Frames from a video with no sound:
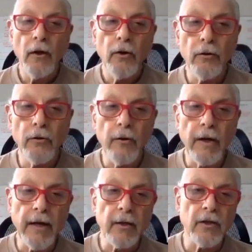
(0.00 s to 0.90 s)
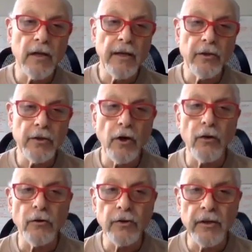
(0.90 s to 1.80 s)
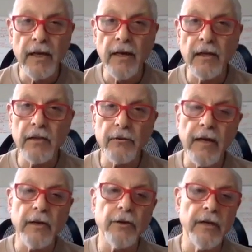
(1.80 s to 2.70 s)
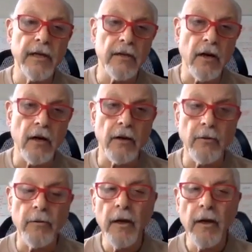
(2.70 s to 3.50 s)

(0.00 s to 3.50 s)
who actually shows, and it's right to his heart,